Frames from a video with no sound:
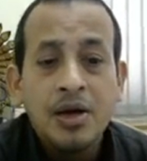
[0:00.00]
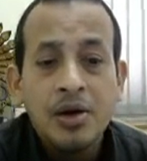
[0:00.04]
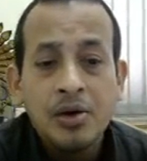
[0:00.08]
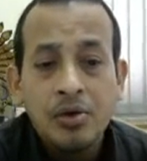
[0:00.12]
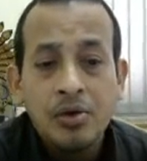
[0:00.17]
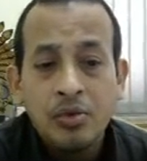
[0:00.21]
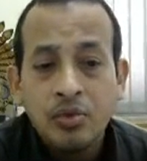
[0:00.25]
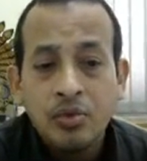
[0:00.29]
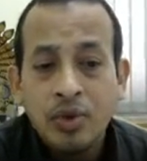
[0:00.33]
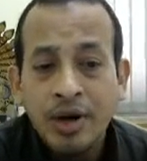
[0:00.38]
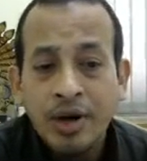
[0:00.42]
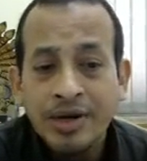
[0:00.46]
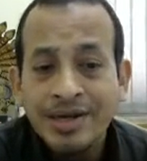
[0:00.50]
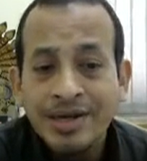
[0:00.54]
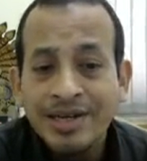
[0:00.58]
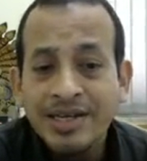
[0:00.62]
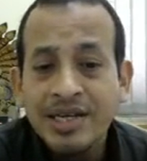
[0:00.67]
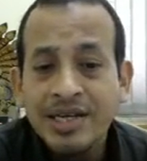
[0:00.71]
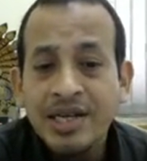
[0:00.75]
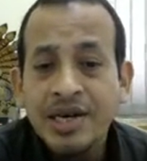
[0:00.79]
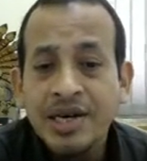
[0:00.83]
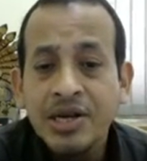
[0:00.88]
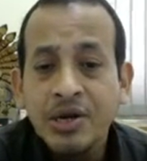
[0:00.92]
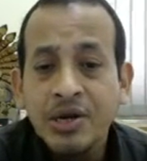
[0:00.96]

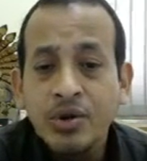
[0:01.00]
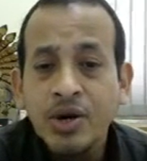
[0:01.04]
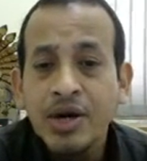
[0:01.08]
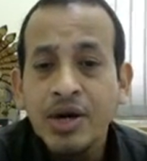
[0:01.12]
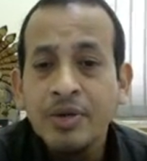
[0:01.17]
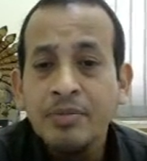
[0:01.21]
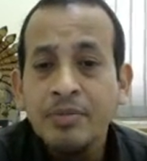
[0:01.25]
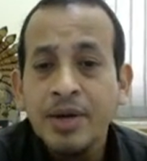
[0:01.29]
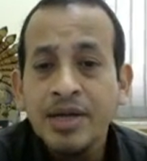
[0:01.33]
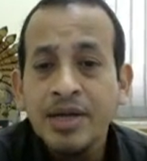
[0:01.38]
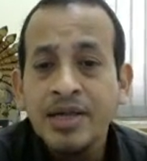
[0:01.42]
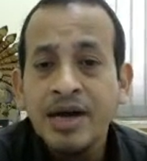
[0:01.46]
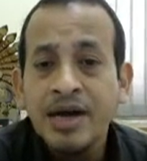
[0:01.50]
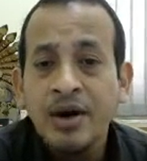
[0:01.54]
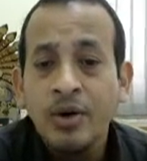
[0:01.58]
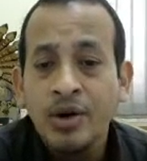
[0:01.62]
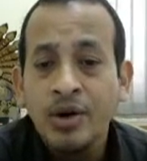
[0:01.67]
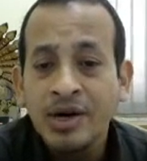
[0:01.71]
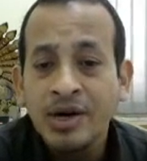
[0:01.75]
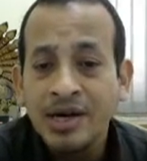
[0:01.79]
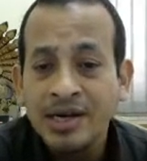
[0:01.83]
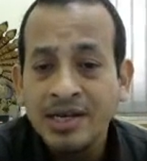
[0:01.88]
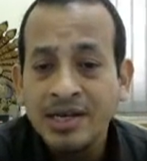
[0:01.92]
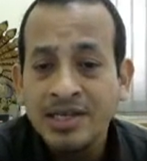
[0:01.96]
Quantity required by the
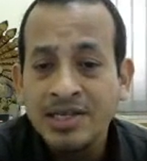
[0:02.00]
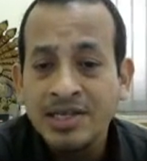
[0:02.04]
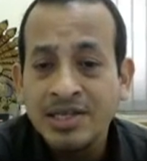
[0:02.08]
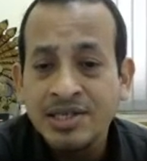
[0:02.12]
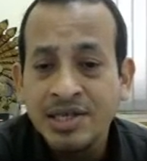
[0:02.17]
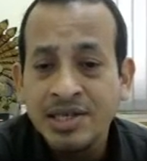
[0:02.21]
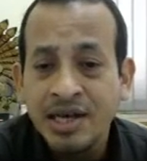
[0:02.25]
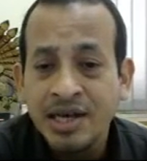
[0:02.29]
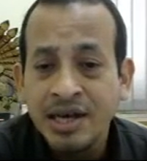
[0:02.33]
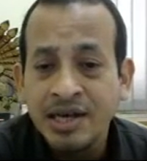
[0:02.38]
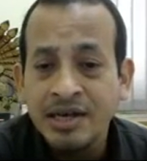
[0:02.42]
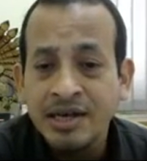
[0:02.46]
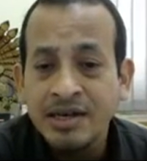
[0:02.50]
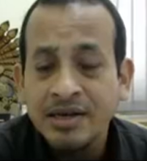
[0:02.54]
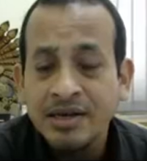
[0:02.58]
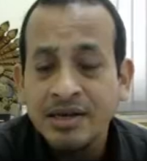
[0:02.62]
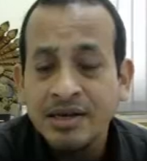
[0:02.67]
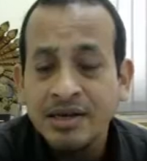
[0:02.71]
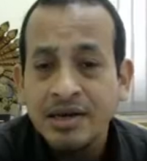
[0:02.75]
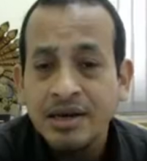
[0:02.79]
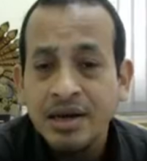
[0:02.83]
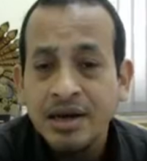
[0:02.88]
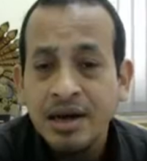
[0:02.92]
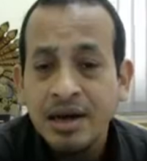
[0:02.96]
organization
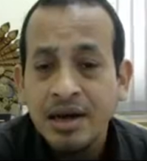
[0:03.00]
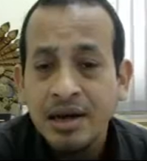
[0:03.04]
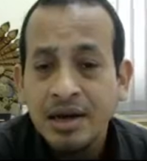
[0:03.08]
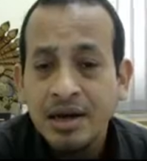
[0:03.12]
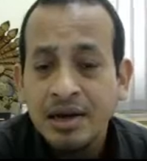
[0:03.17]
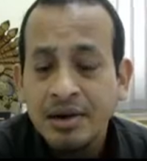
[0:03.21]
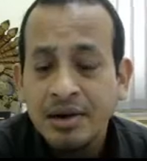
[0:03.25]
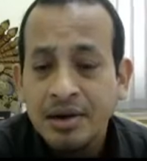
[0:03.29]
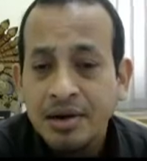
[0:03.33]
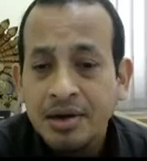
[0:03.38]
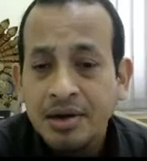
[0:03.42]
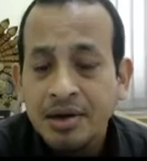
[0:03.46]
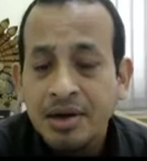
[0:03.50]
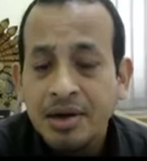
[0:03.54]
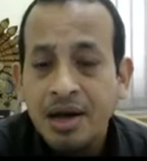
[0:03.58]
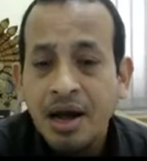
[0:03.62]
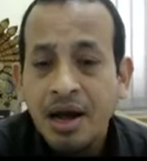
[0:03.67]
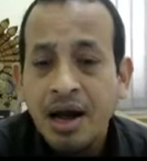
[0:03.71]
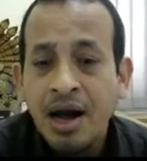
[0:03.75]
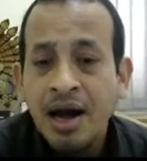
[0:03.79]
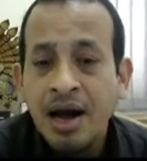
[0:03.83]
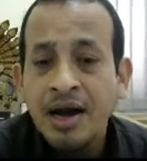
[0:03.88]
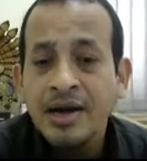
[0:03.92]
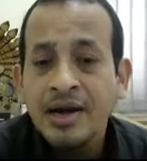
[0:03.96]

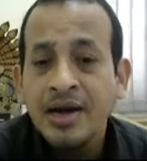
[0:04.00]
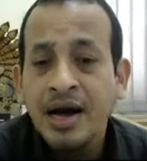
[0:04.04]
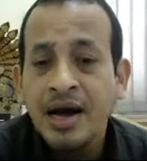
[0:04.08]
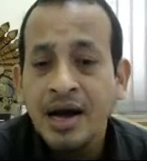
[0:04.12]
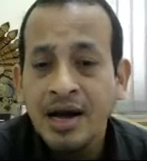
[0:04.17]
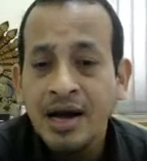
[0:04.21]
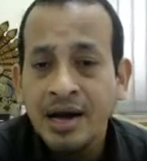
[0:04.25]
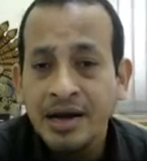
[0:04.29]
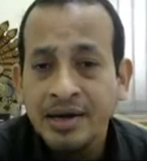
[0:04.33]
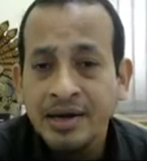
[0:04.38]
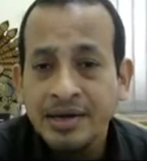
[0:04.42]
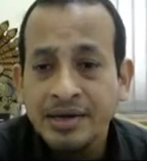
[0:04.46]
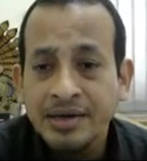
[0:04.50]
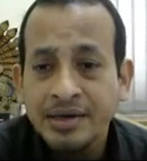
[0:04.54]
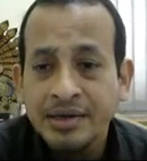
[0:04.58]
are higher,